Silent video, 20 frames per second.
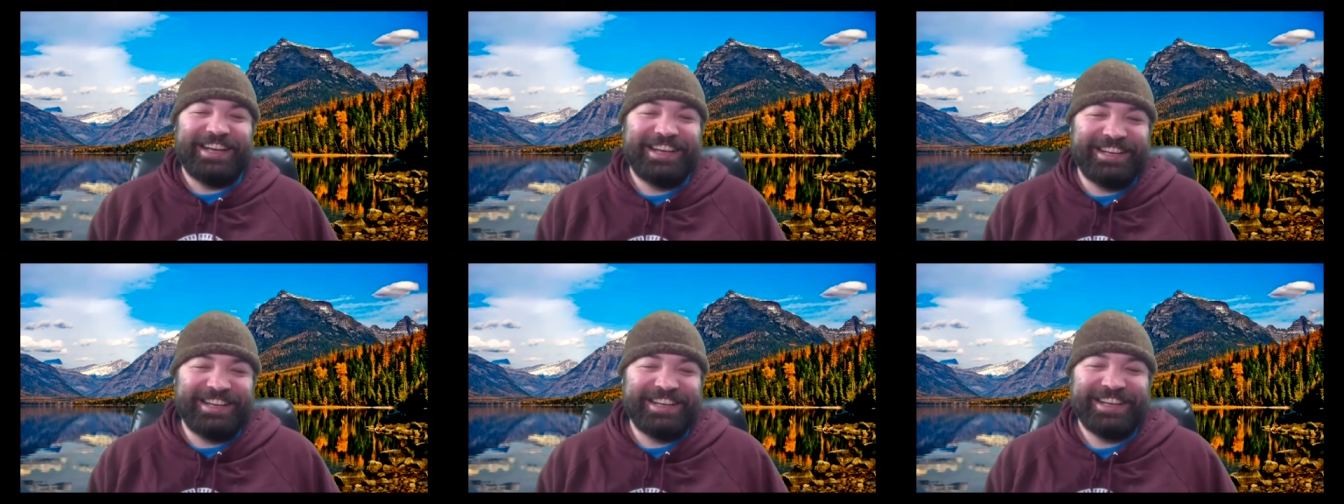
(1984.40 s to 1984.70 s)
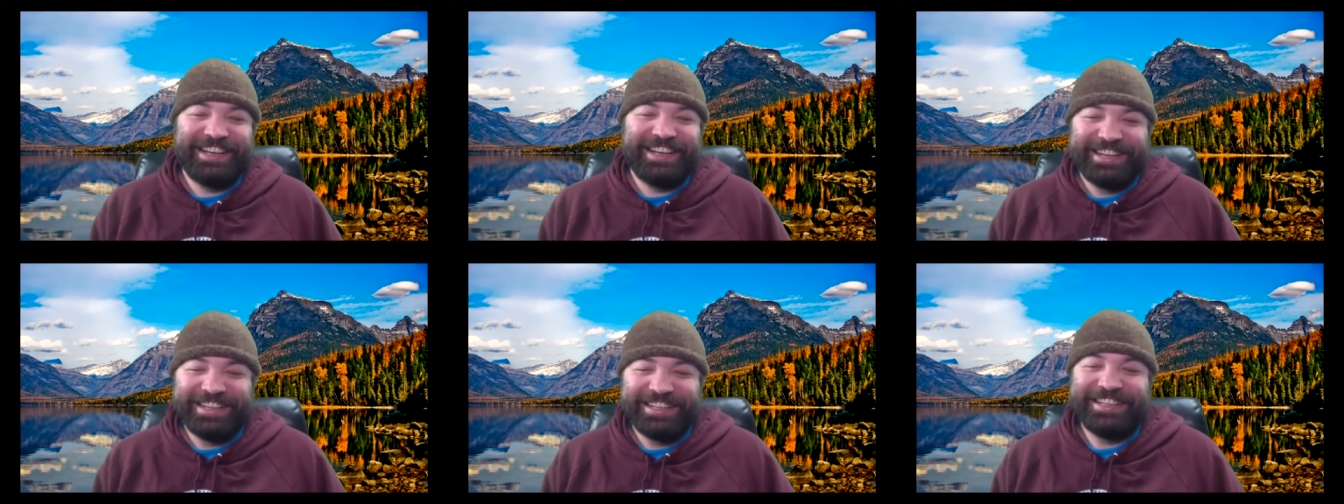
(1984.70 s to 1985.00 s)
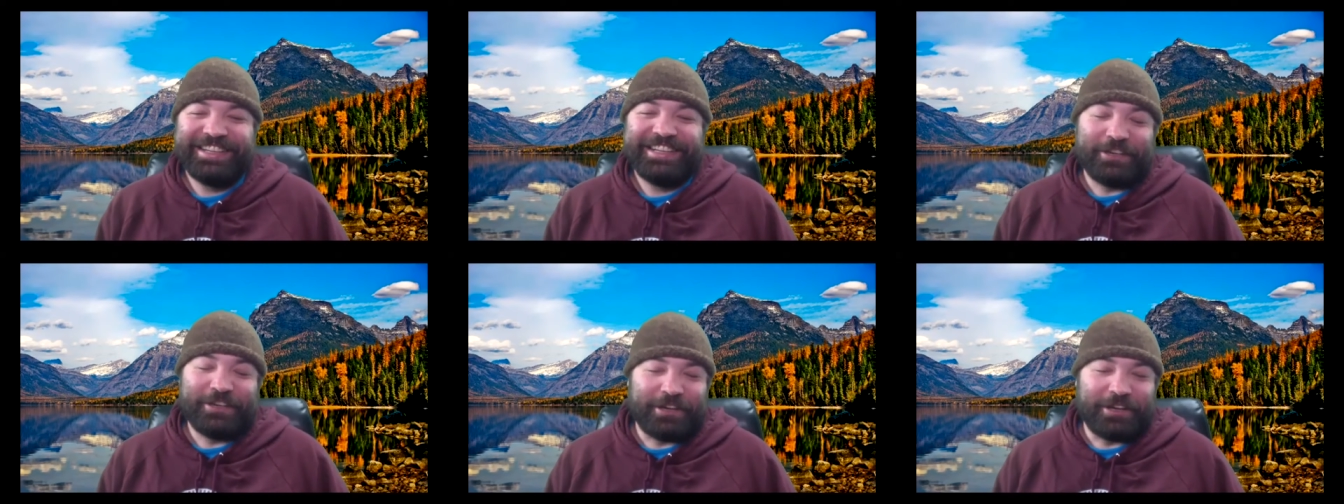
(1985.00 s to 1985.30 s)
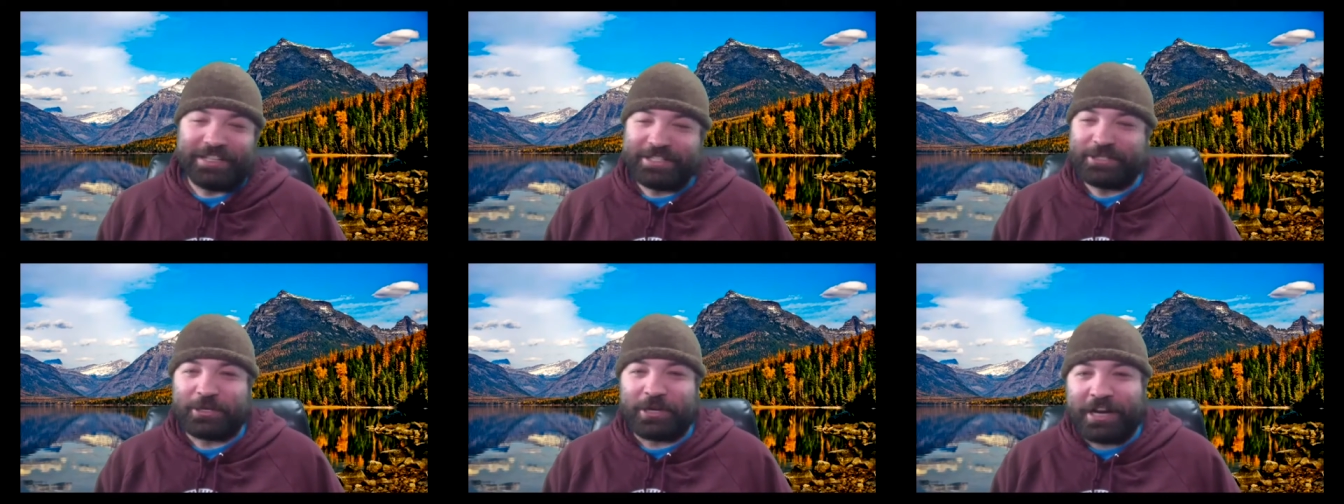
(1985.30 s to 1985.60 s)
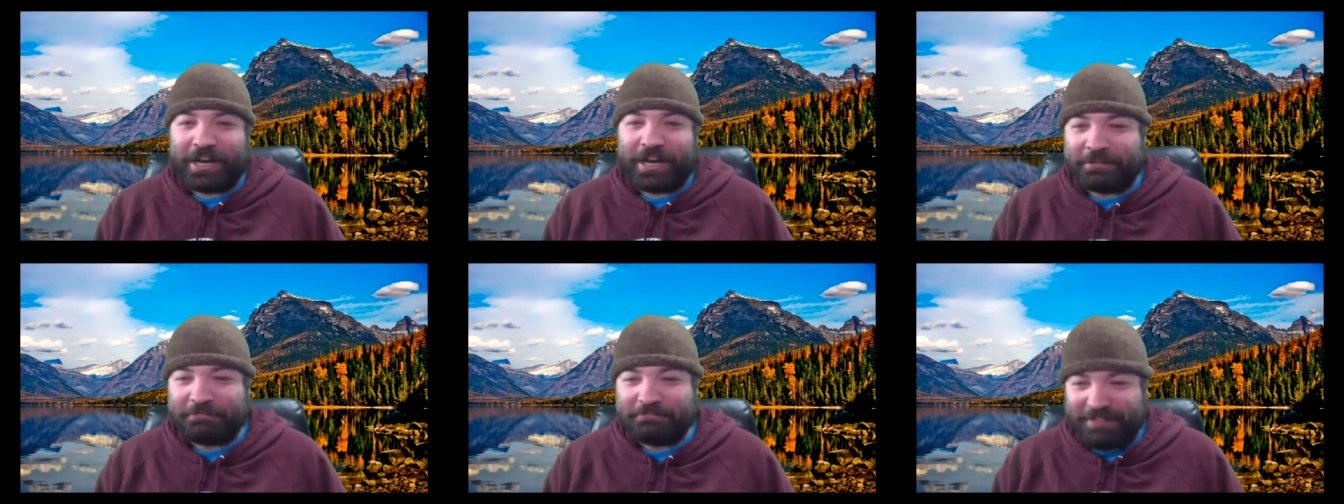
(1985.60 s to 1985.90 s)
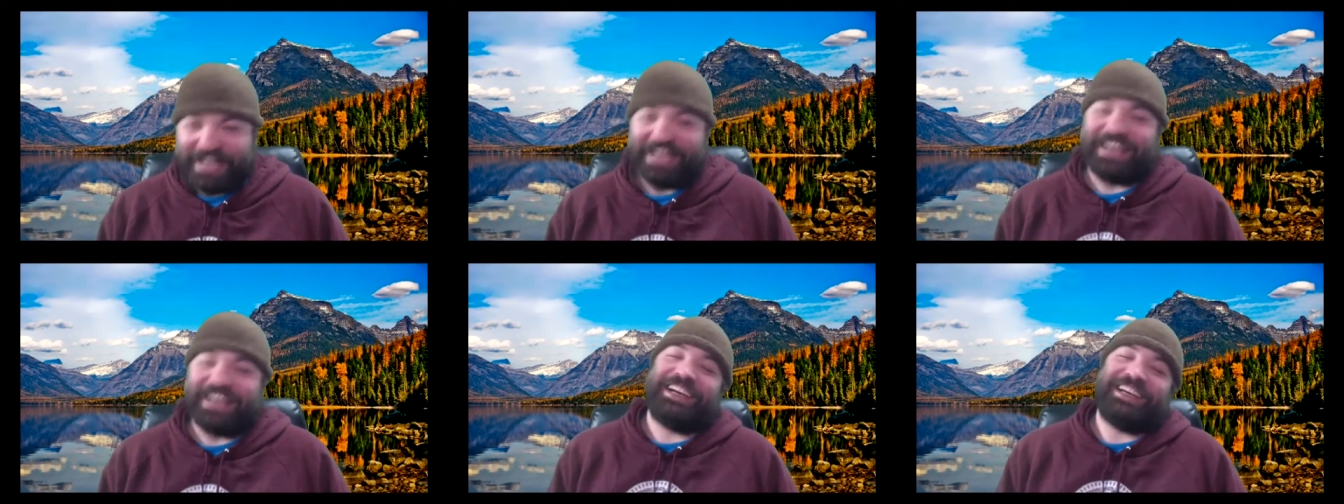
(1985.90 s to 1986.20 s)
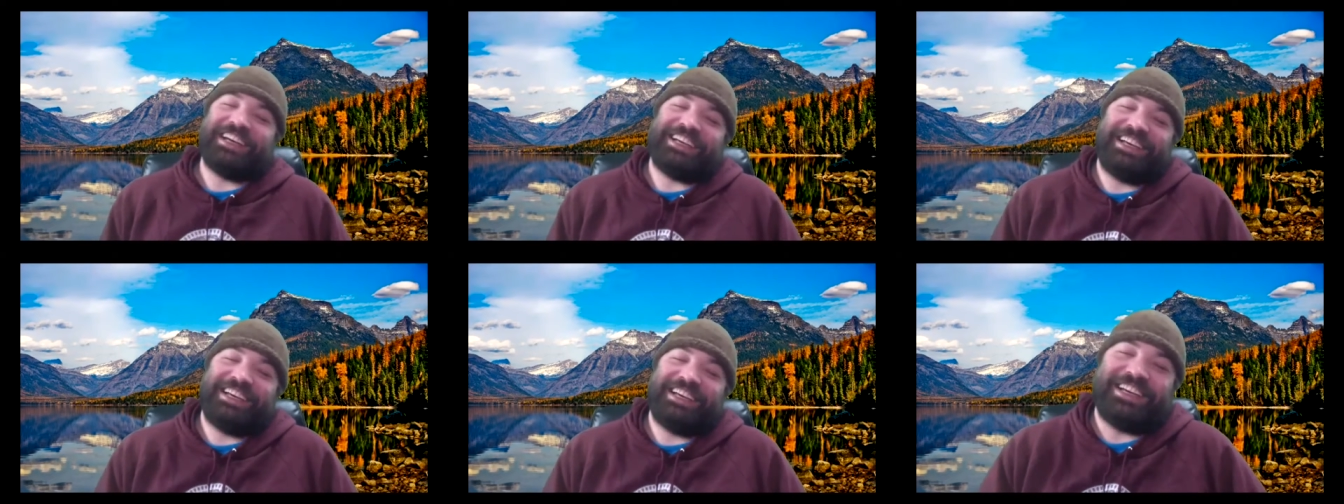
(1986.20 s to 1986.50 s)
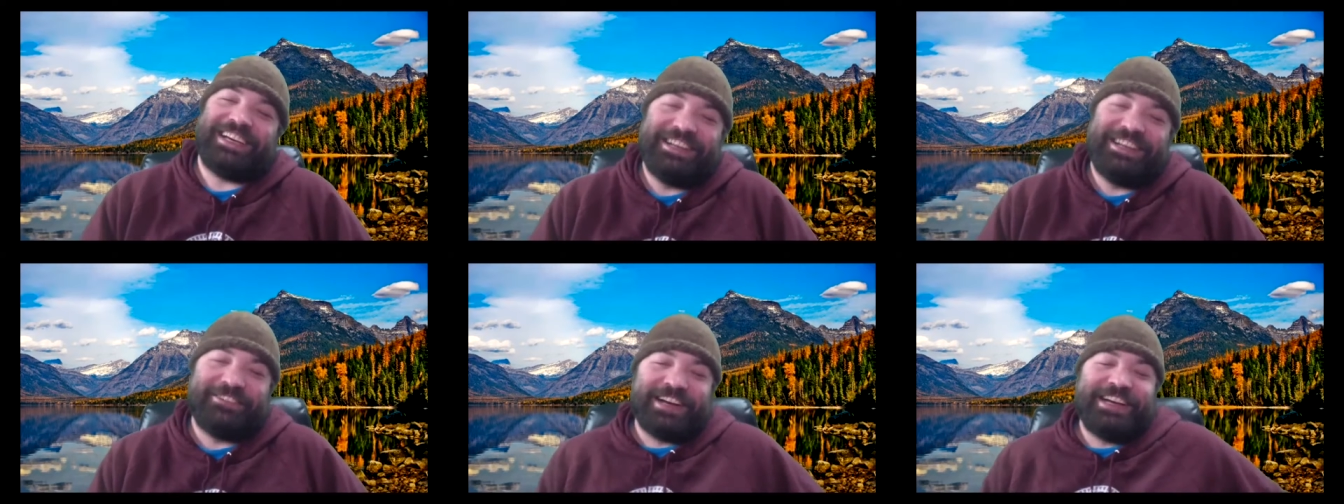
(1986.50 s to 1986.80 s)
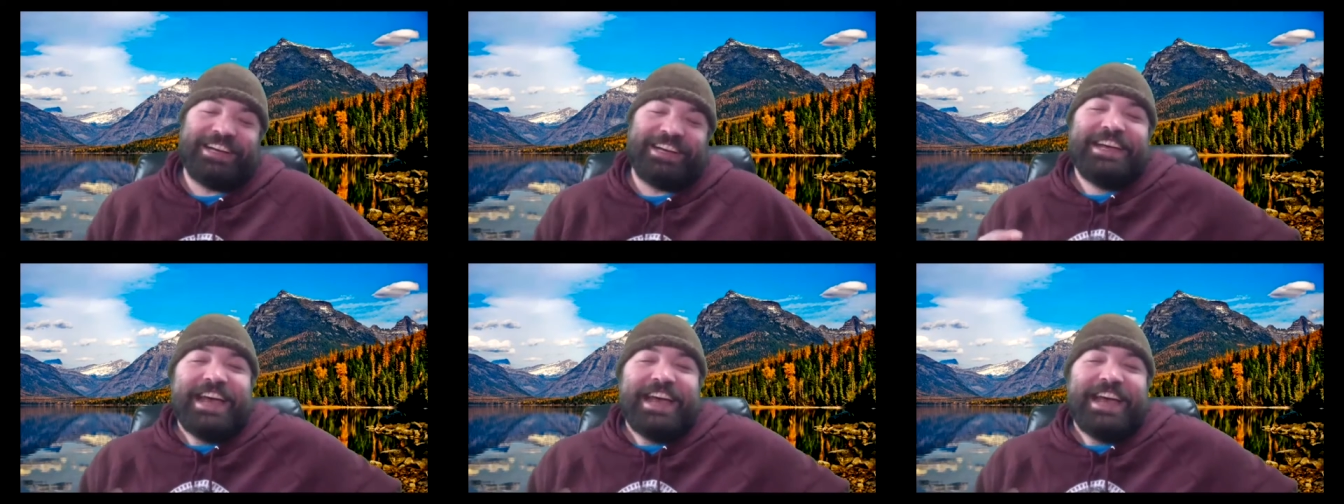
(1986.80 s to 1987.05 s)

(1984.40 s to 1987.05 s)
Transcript: That's all right. Anyway,